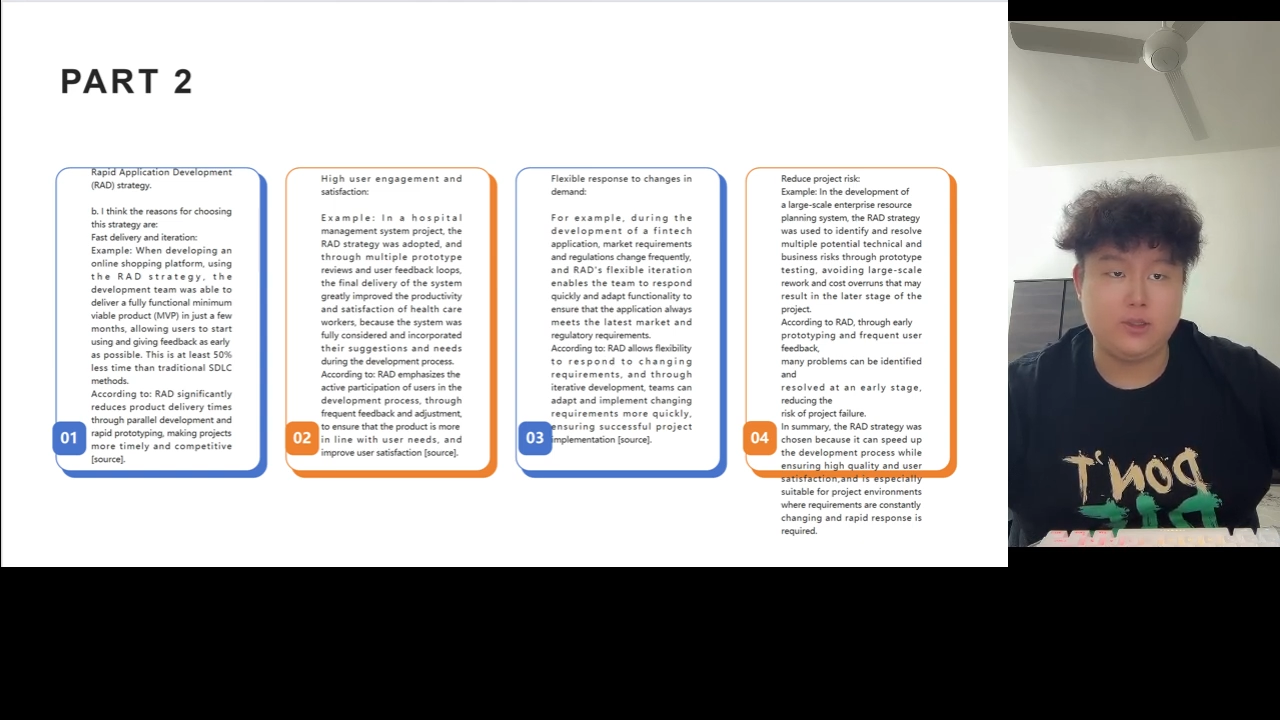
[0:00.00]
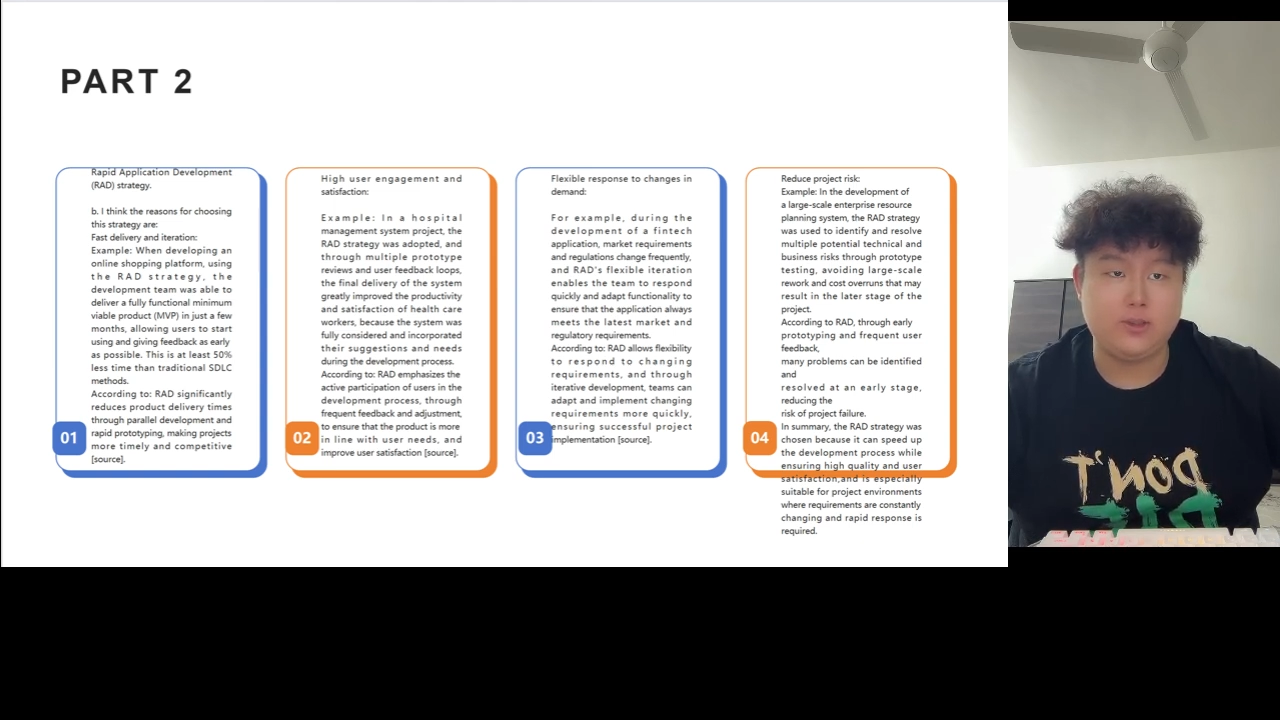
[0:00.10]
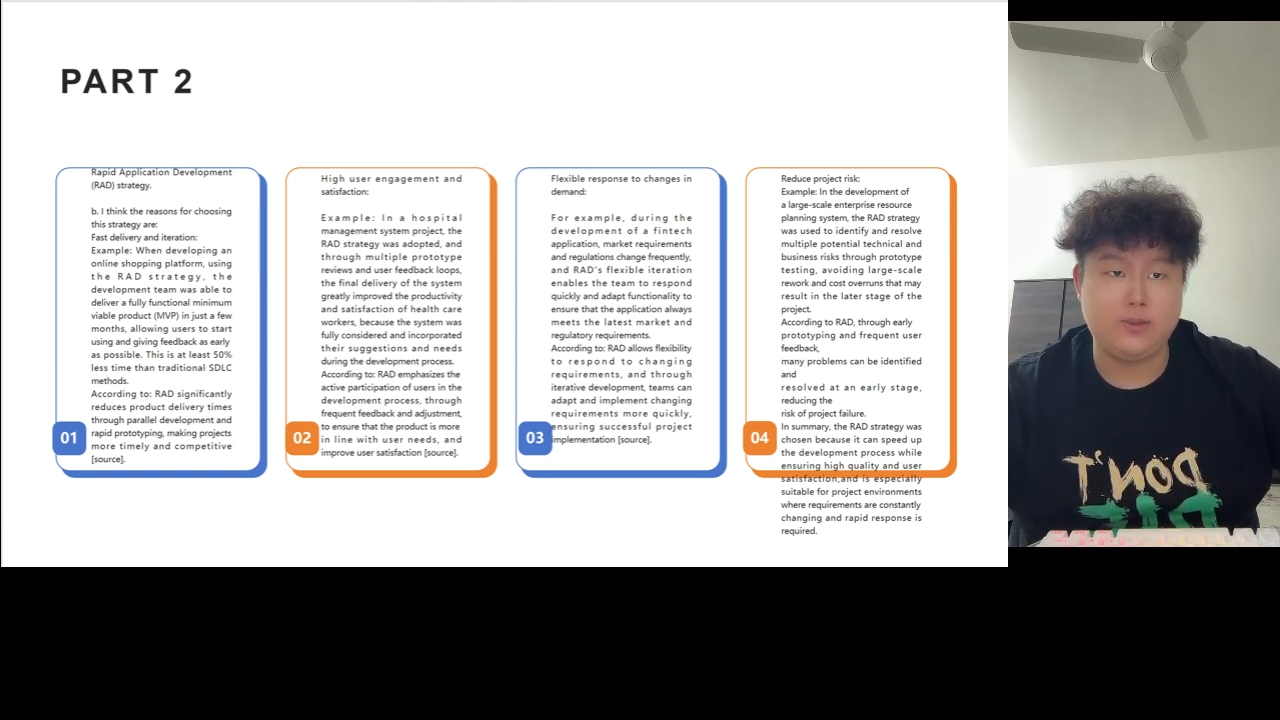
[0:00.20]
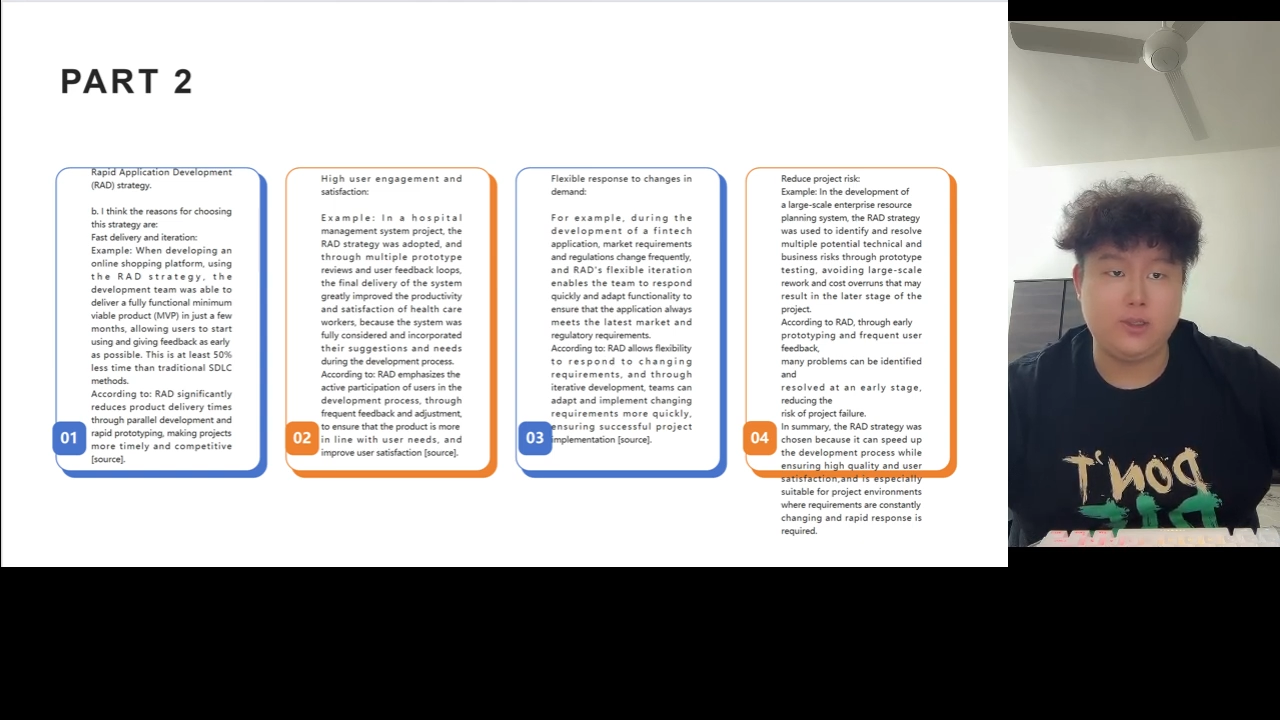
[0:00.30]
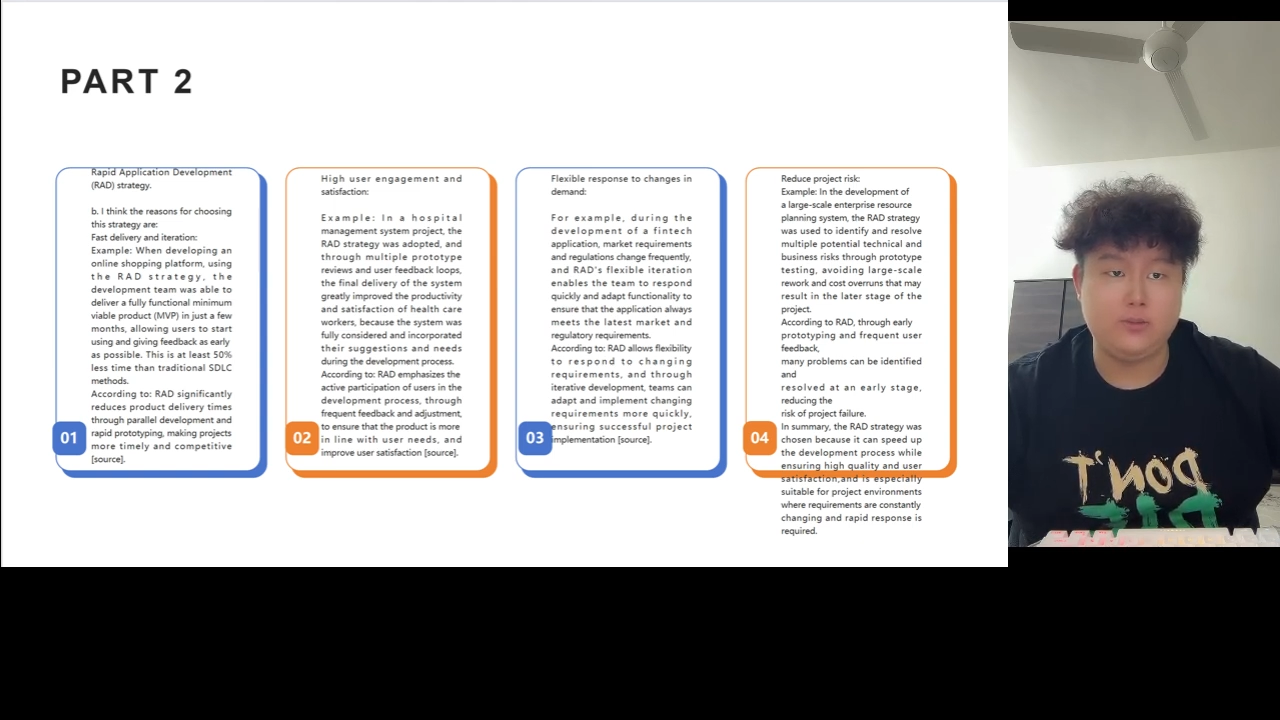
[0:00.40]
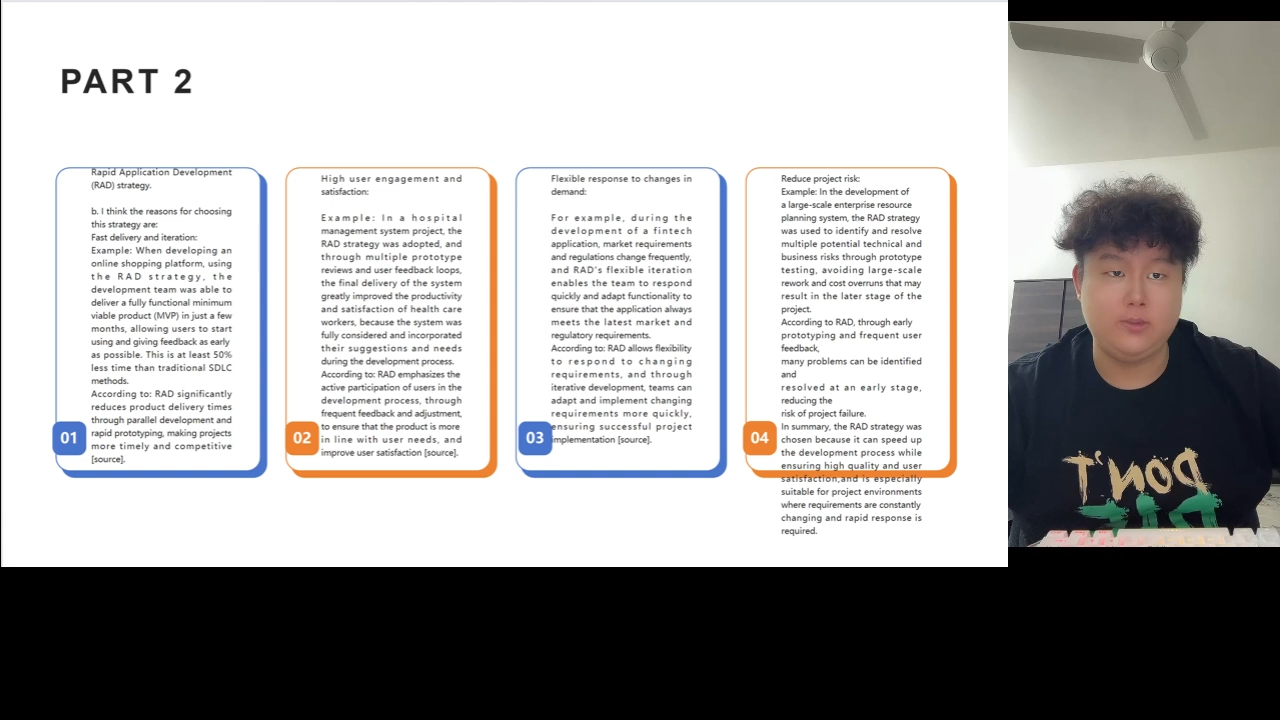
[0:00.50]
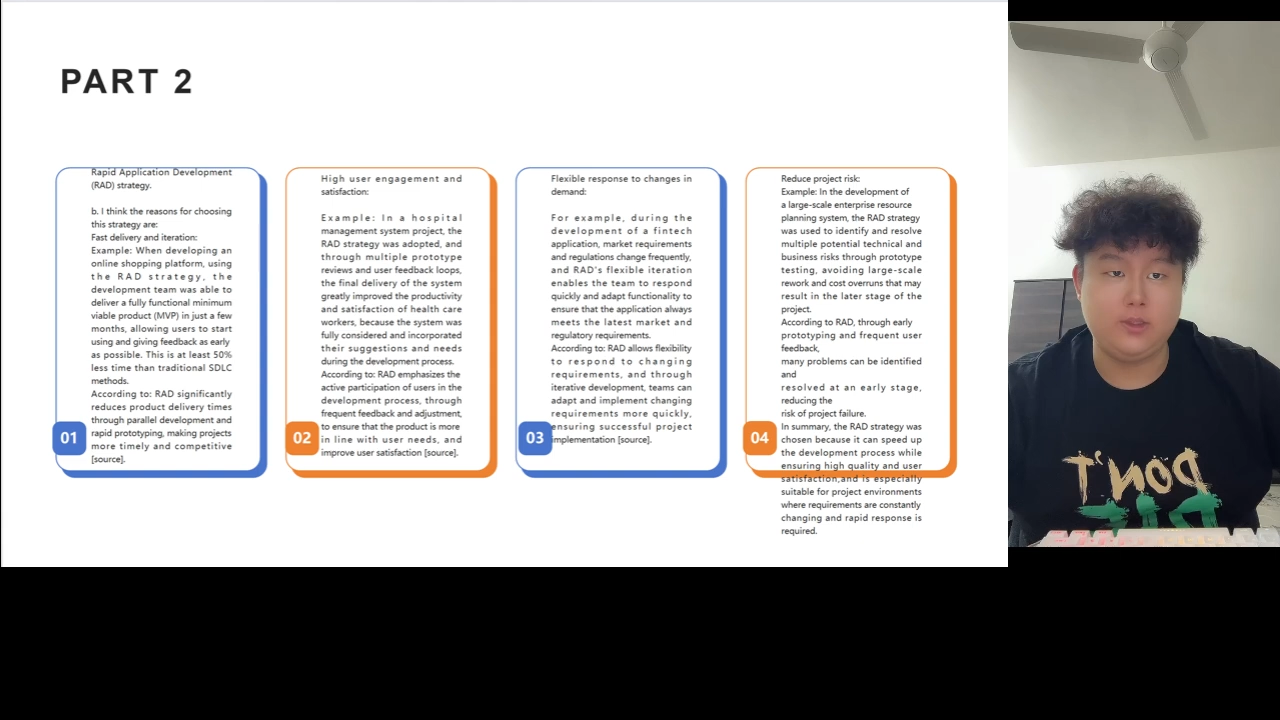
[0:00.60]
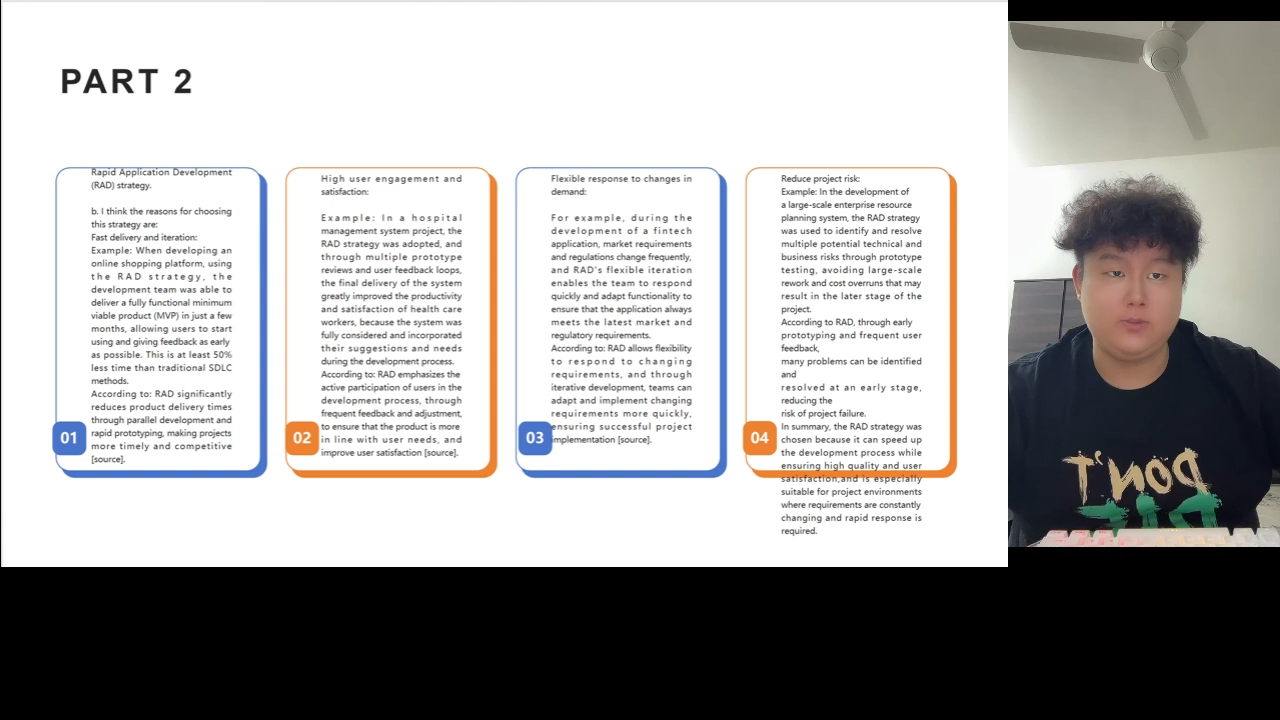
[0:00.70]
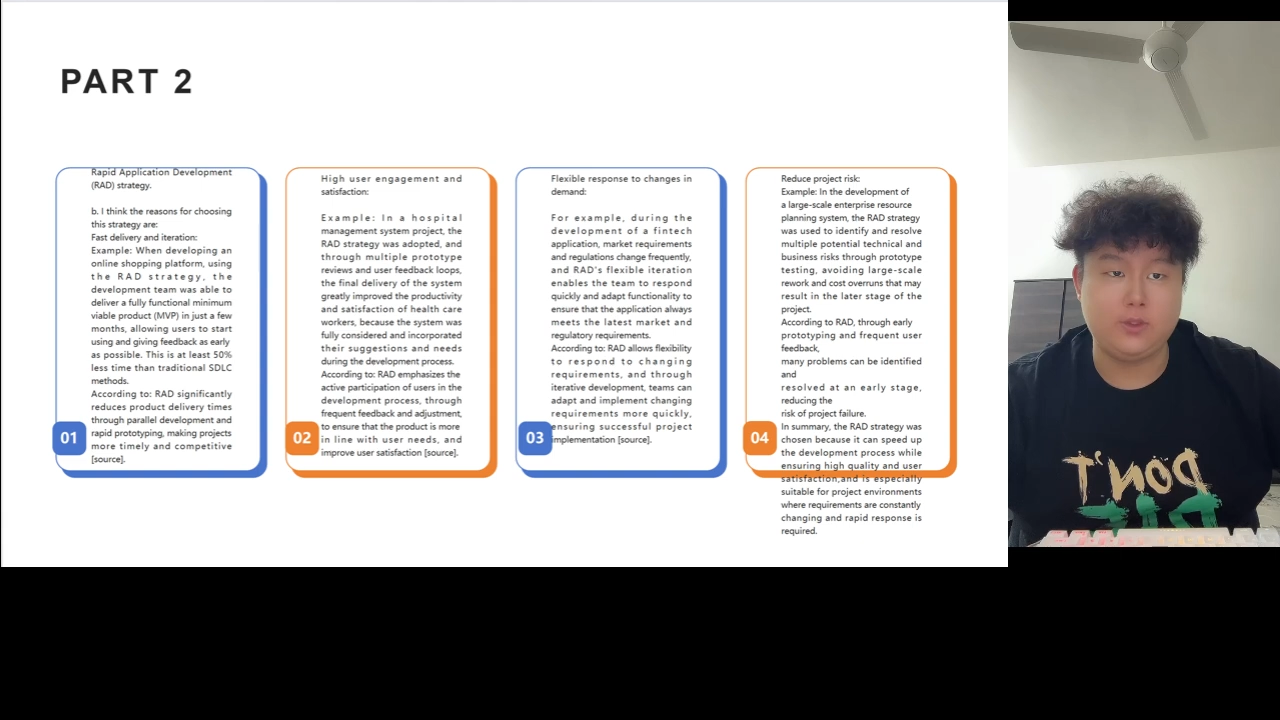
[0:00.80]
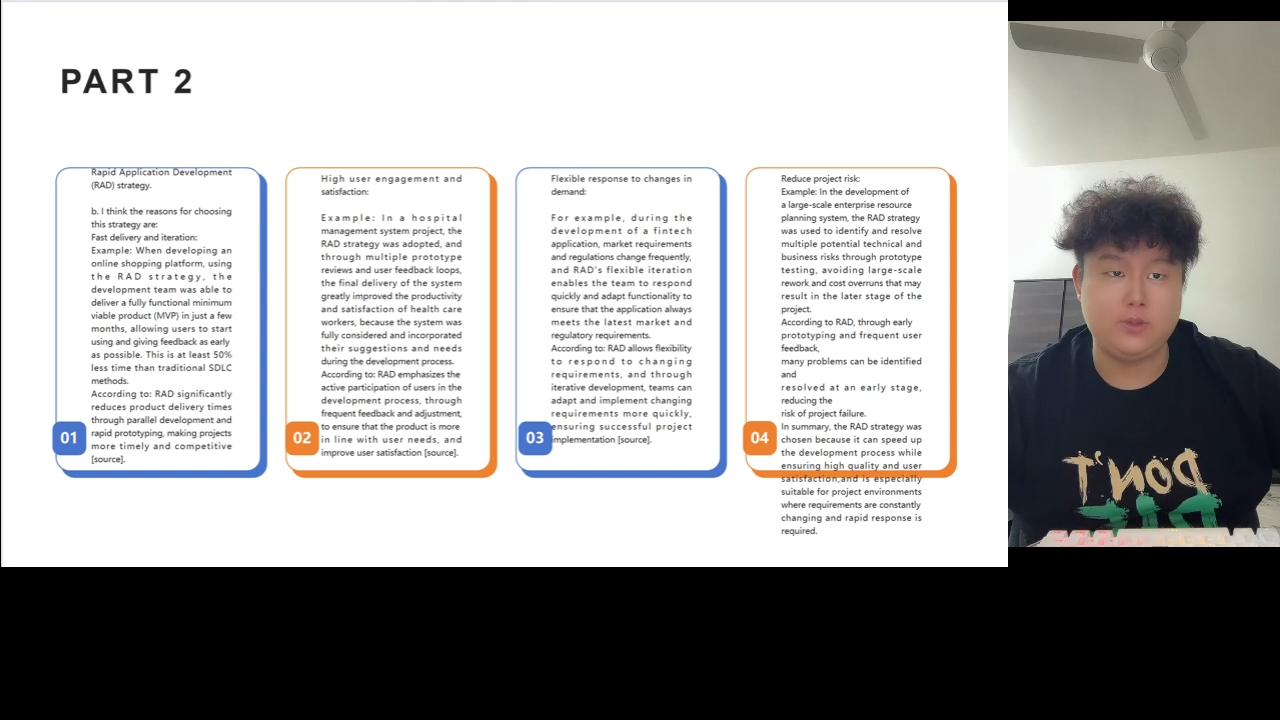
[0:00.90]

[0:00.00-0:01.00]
development